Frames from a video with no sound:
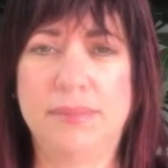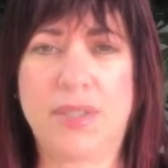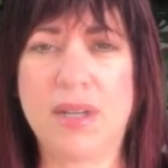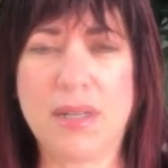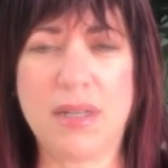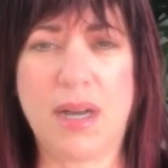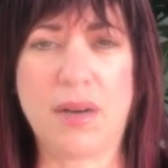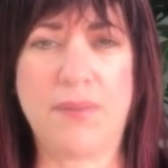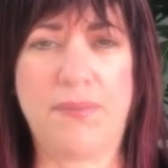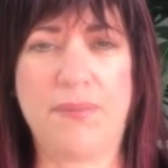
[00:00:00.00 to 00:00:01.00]
Go to
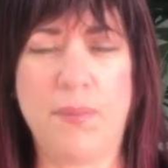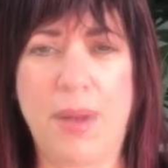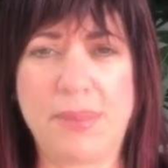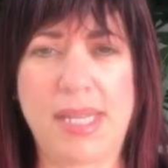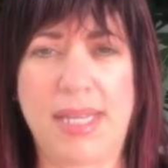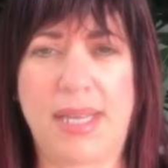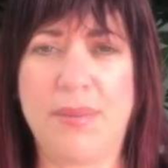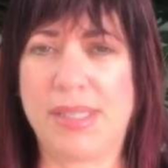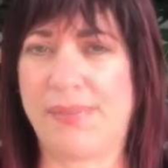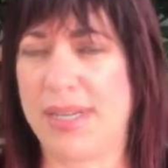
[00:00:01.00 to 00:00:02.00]
our website,
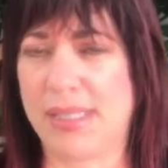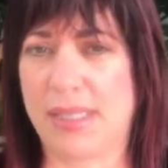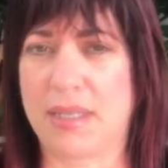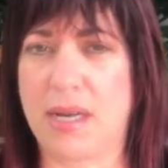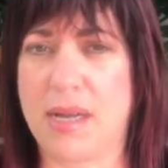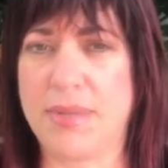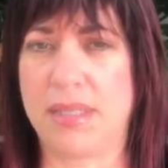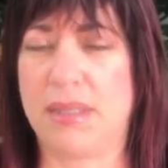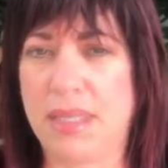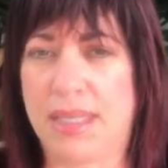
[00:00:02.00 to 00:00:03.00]
keywestfinest.com
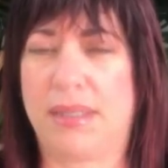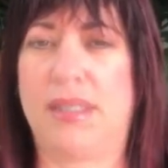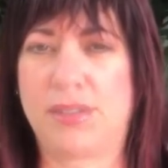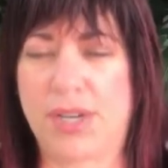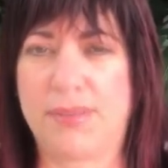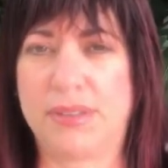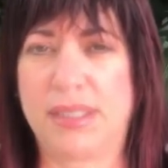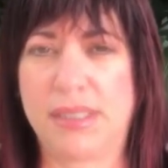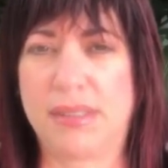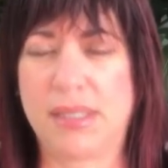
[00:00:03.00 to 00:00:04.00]
and look at the travel
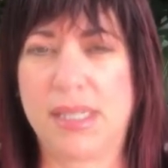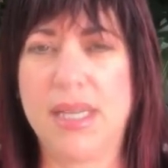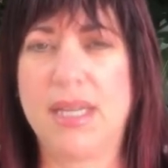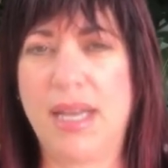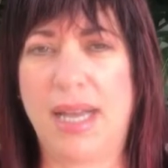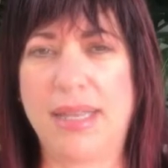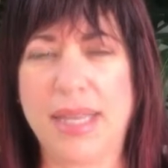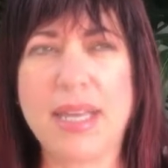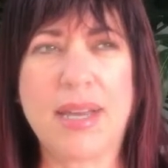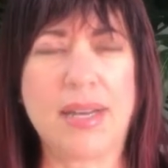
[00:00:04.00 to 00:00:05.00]
deals. I
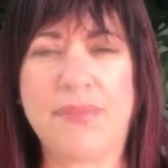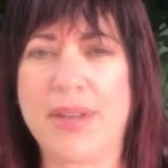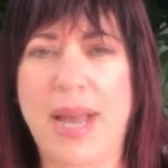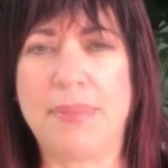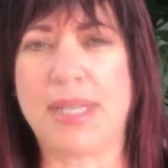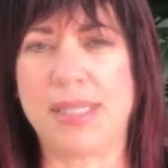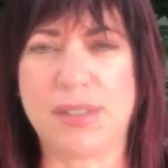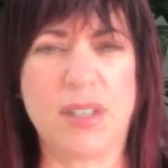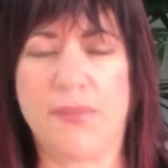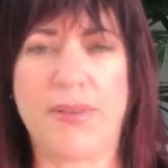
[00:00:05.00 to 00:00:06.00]
think you get a free
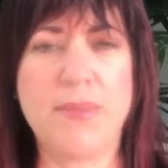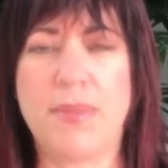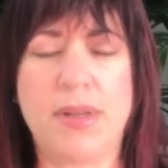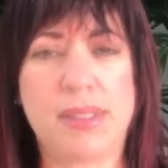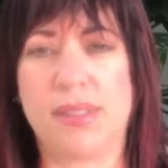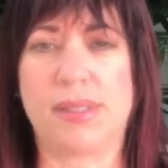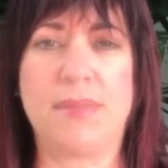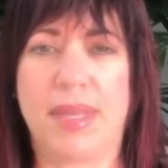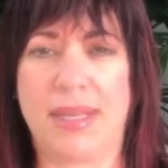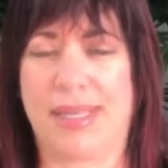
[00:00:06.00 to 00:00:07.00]
appetizer or a free mimosa or
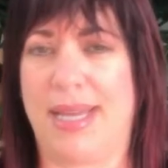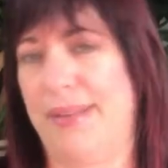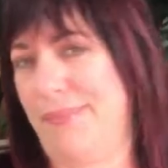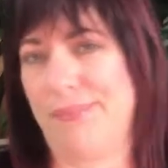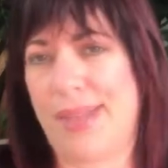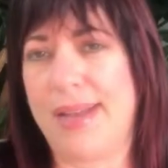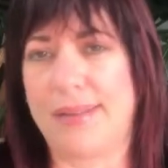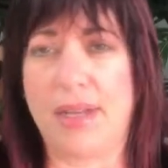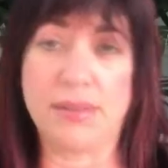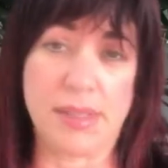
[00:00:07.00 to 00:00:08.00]
something like that. I
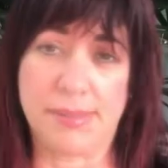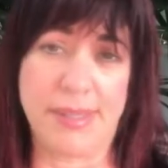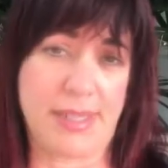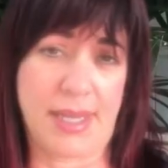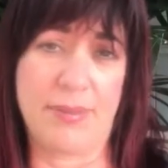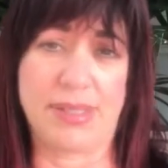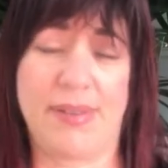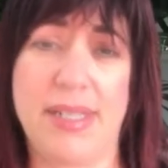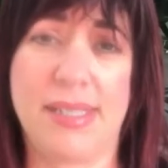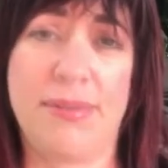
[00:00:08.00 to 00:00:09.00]
don't know. Just mention Key West
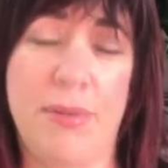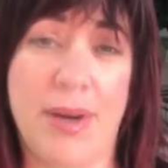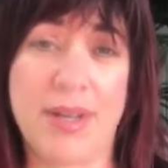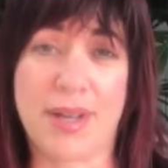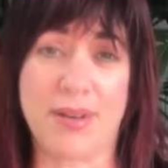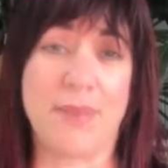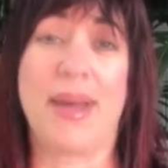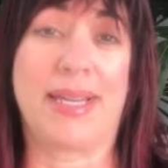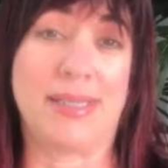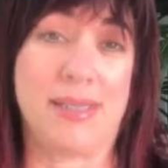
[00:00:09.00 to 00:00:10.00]
Finest everywhere you go. You
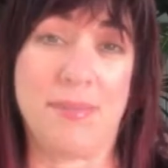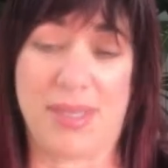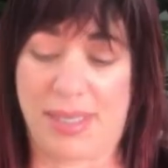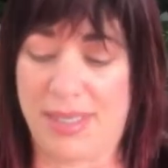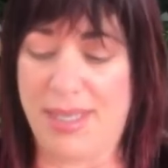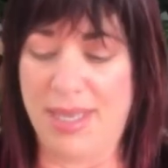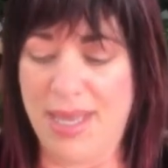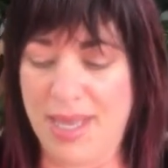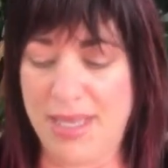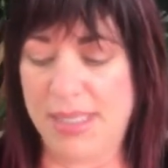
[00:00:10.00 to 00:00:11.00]
get something.
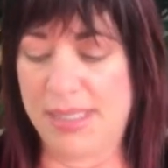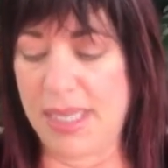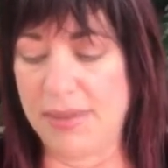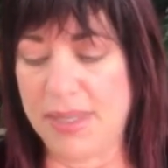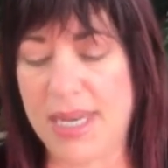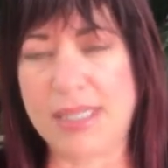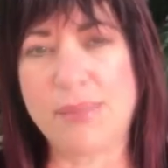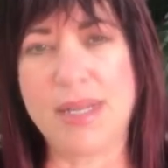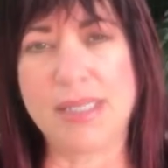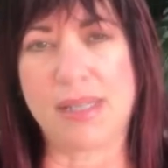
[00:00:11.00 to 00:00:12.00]
So the next
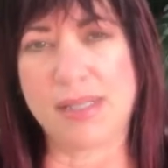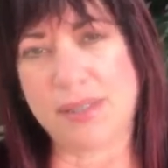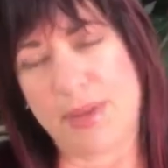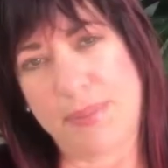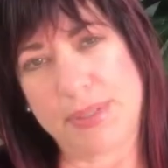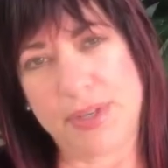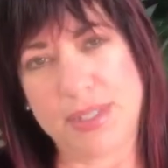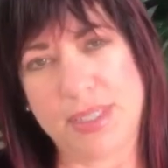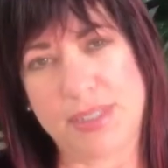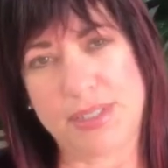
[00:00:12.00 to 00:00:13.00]
one is also on
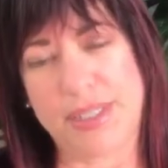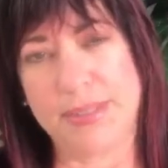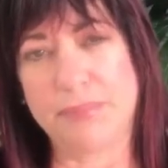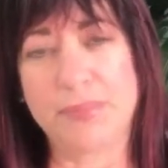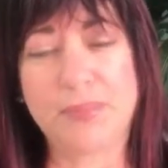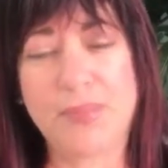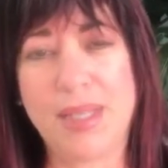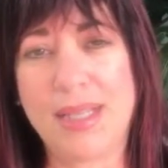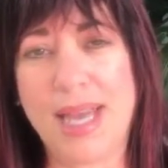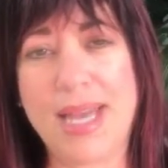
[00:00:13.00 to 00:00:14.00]
Petronia Street,
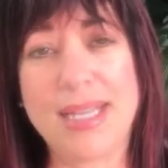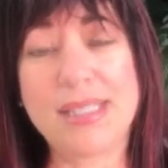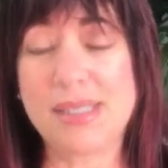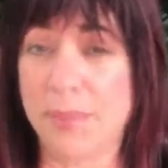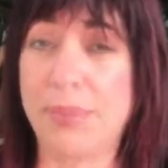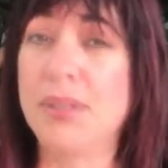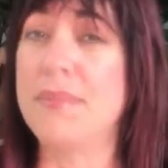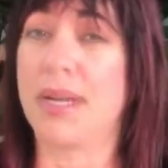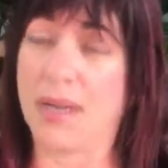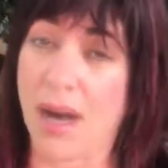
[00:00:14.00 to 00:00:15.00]
and it's the Blue
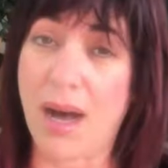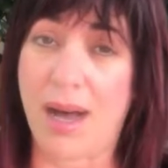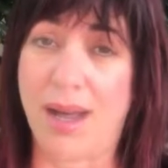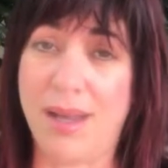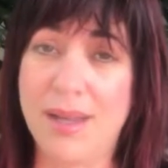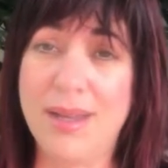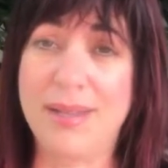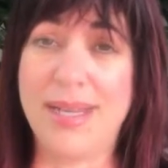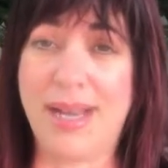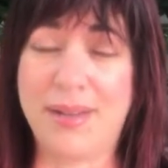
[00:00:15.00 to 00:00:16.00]
Macaw.
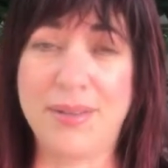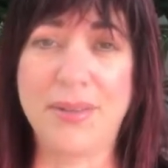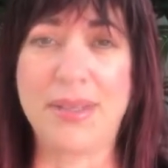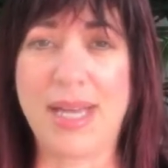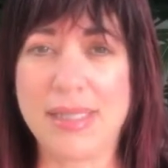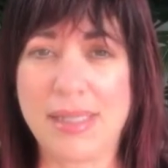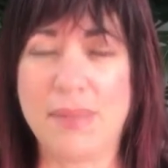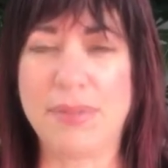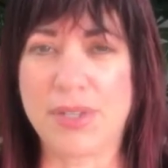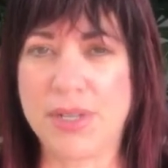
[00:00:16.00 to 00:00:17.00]
Now, that's
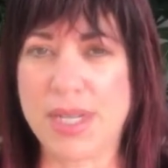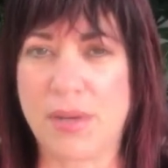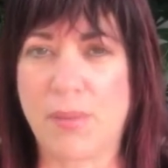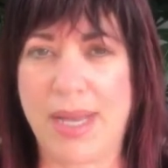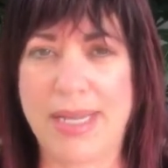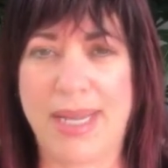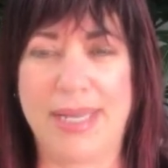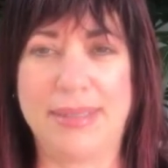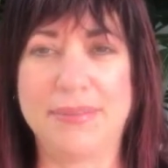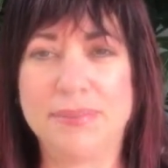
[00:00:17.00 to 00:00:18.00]
on Petronia and
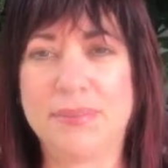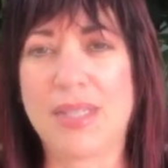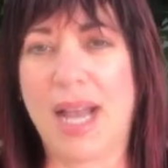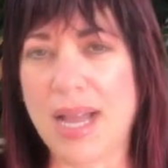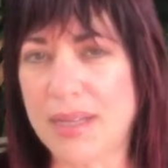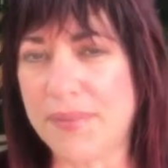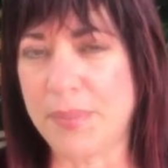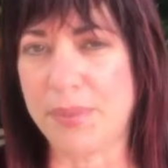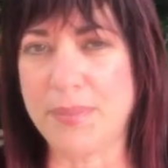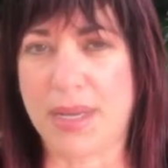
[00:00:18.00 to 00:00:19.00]
Whitehead. I love
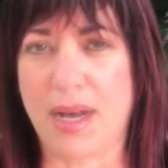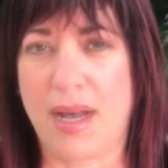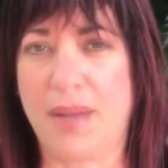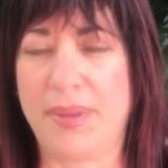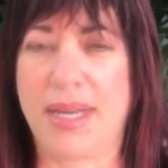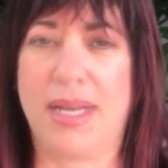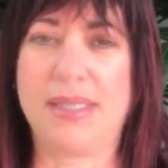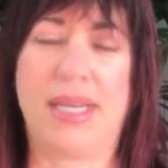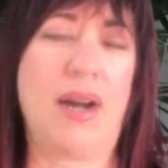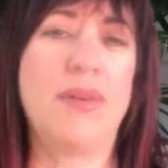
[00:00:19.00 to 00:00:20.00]
the Blue Macaw
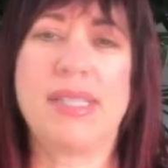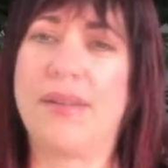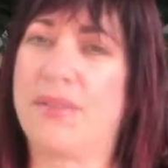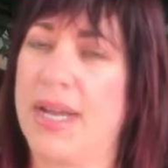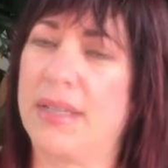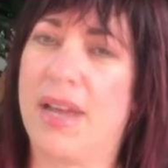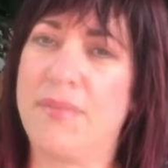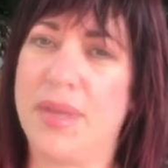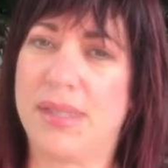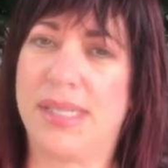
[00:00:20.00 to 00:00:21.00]
because they always have great live
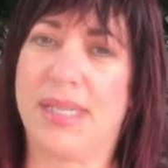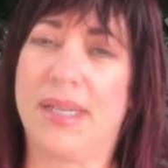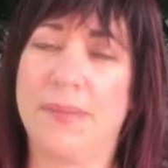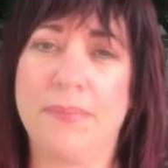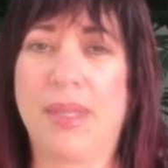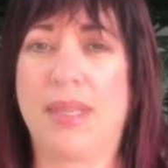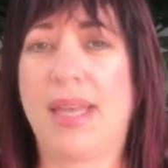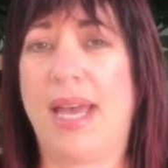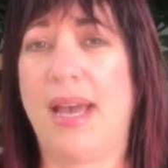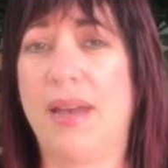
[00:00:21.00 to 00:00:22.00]
music.
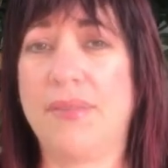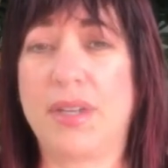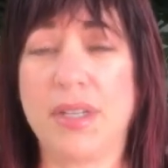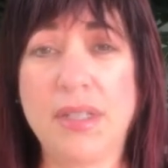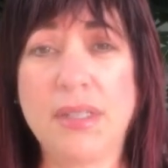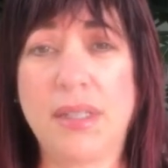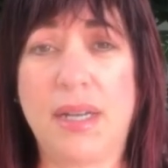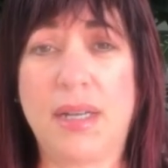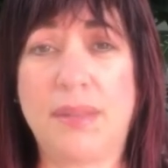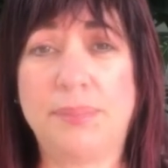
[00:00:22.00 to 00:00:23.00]
They have good,
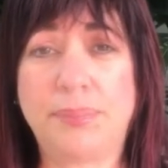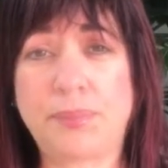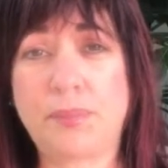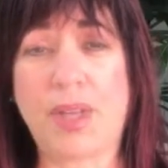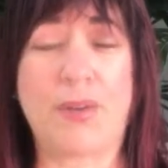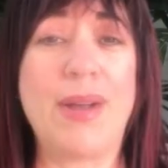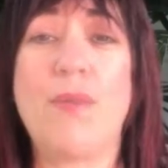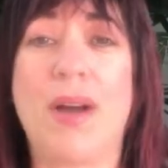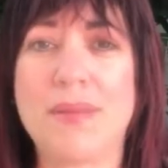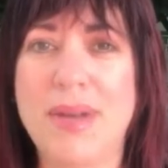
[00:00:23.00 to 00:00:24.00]
um, great
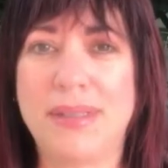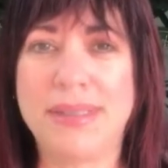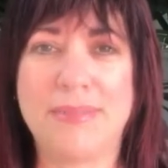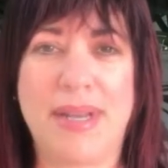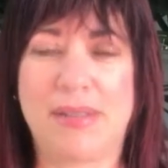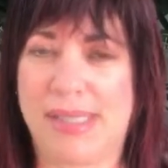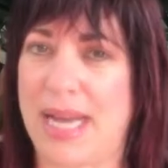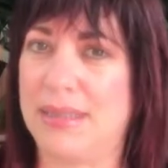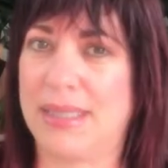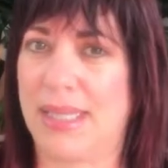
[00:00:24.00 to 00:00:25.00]
watermelon tomato
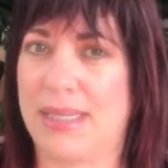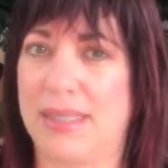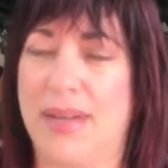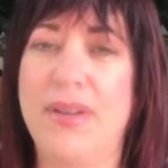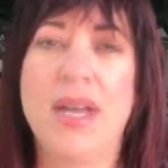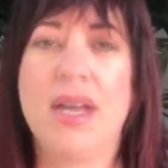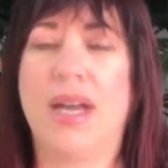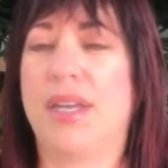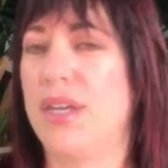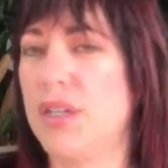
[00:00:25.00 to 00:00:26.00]
salad that I love.
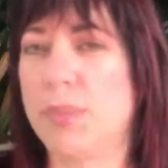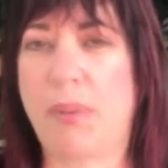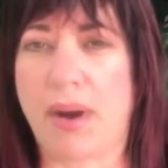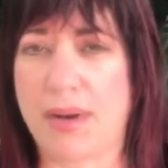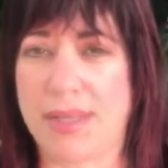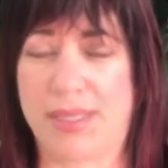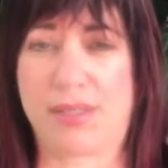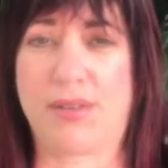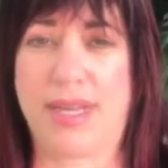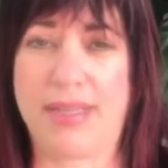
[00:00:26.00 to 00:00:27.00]
A huge bar that's
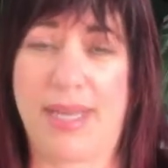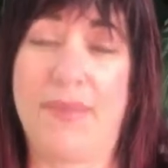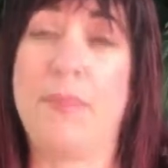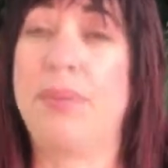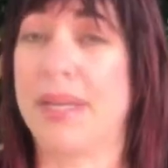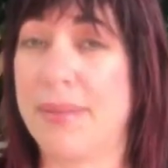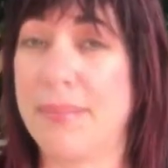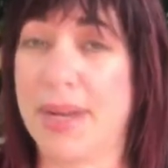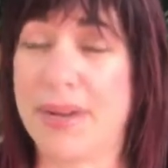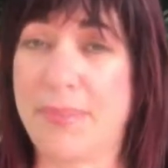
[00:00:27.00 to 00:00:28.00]
great. They have a Bloody
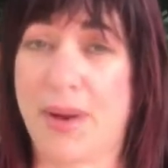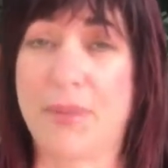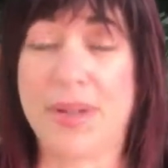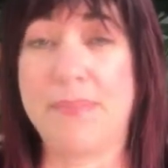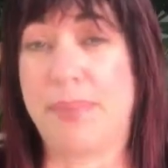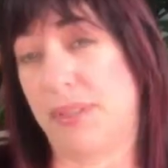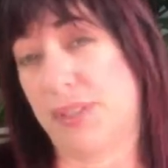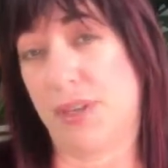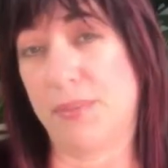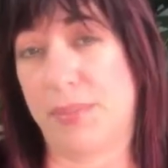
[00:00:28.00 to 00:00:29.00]
Mary bar where you build
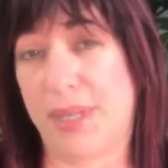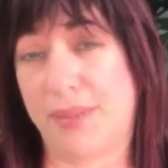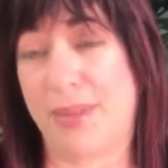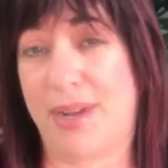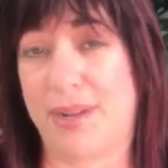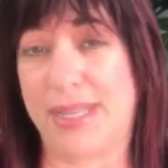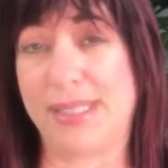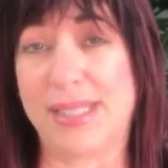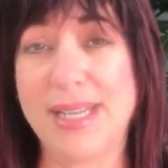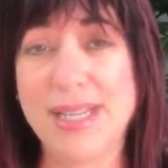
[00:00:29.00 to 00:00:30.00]
your own Bloody Marys.
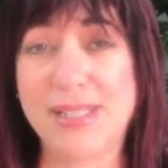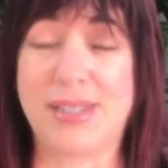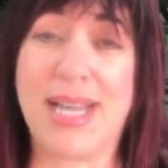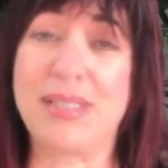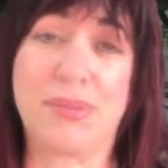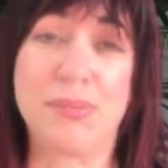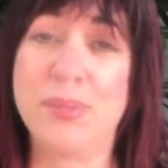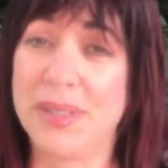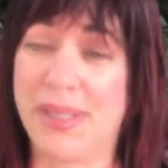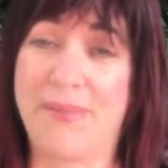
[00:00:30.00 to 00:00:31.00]
So that's
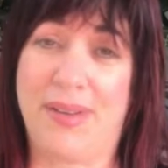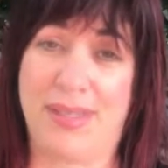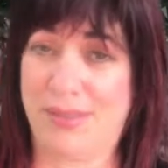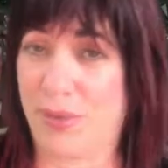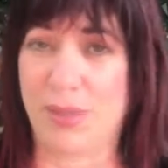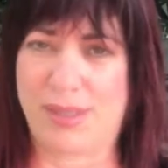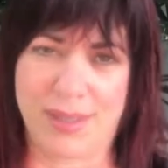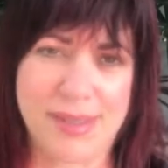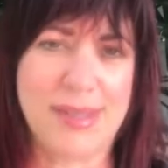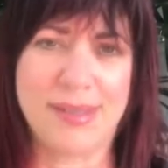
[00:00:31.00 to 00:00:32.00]
really fun, of course,
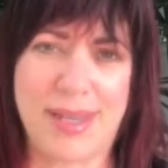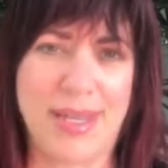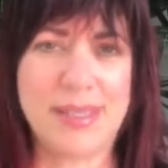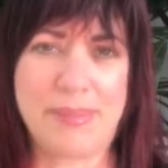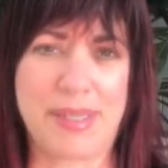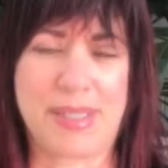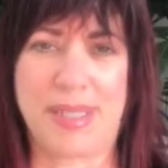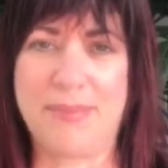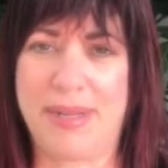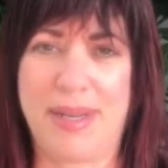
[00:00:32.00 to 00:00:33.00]
on a Sunday
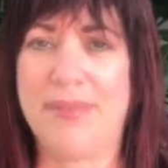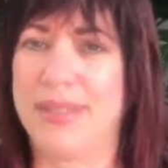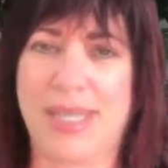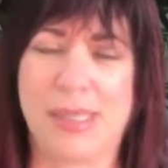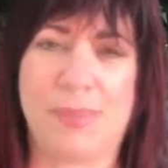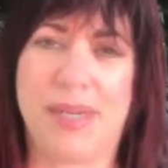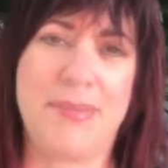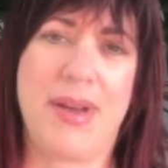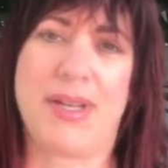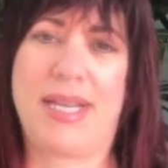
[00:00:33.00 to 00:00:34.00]
especially, but every day is Bloody
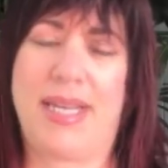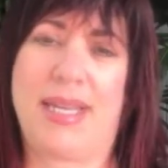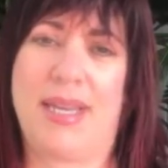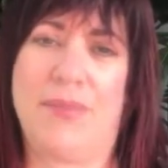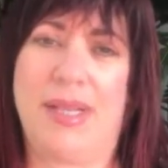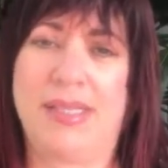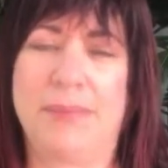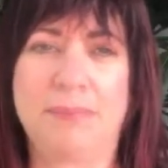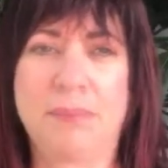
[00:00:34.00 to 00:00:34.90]
Mary Day in Key West.